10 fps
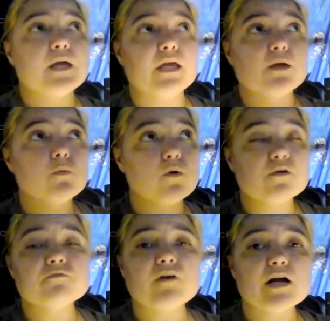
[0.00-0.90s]
a
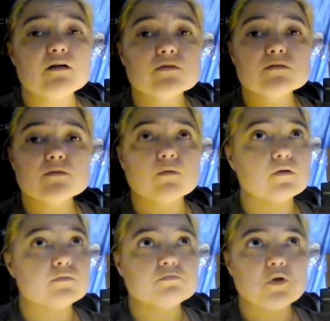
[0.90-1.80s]
Word file
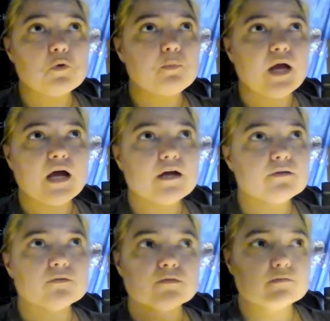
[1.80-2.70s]
or
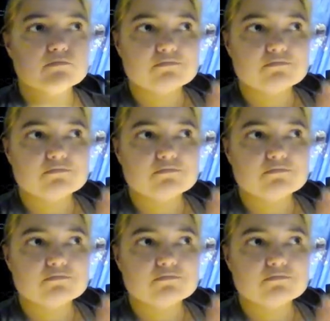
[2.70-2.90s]
notepad or